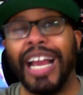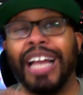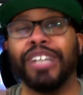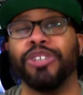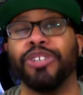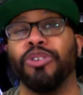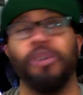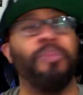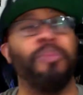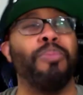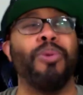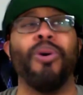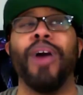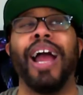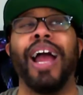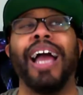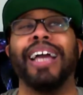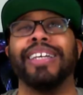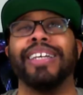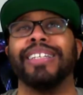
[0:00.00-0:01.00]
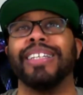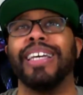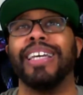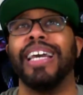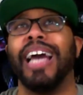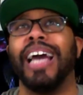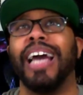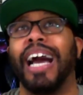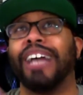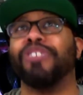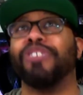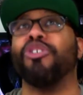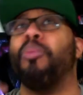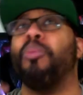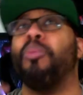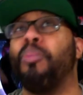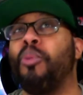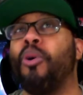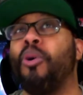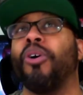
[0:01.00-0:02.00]
I saw it more as I saw
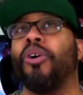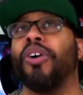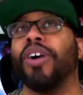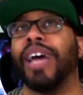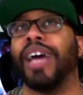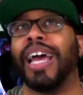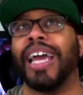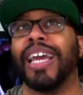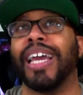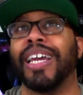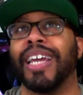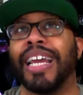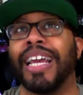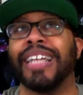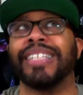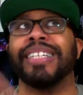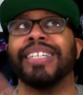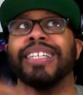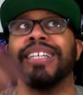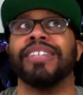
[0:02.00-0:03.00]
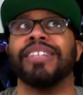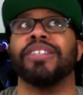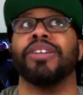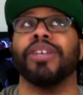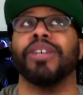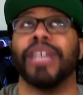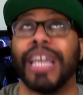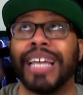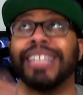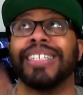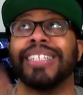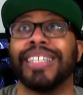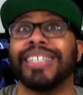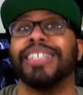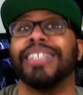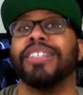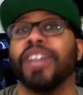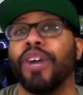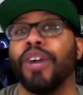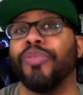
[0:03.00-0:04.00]
more instances of,
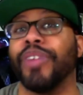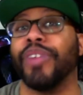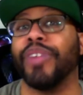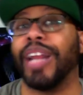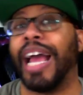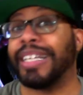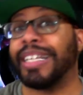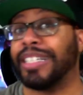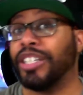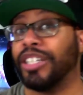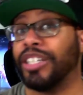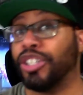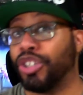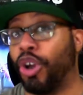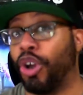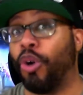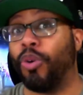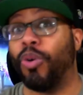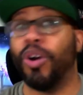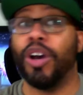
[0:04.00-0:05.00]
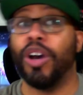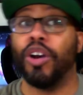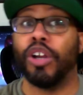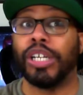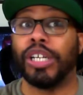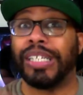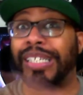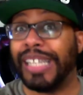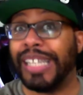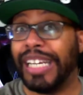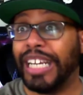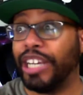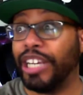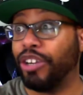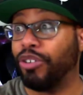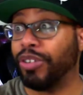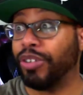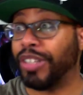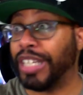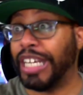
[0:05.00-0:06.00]
instances of it as an adult seeing it
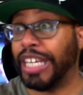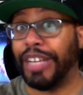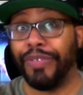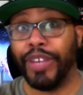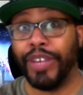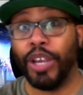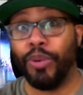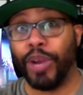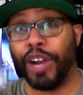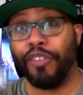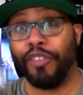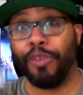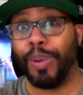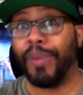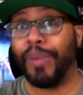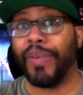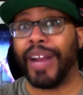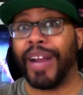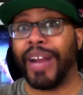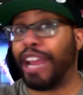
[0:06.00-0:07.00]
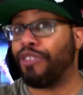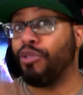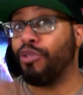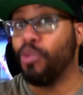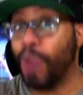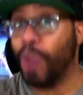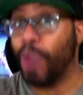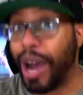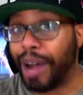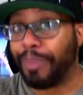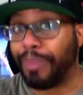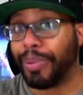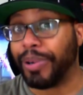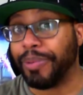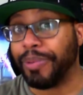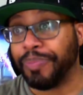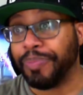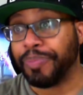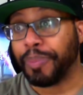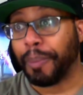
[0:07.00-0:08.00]
on TV or whatever. But when I grew up,
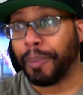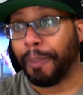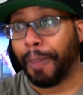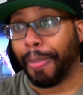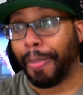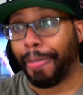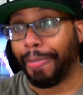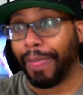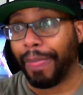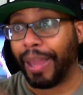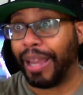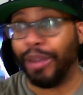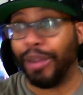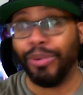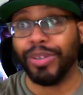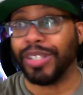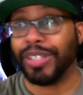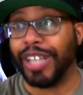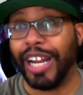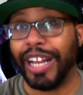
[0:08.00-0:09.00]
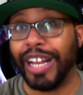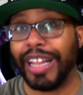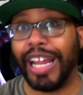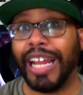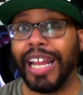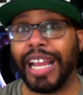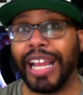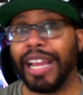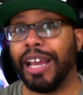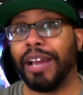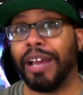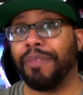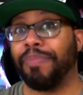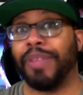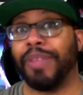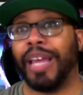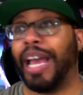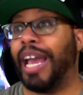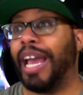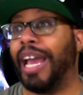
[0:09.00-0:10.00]
it was none of that. Like
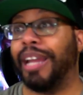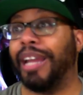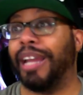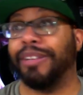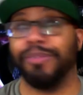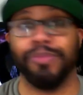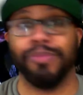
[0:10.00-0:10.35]
I had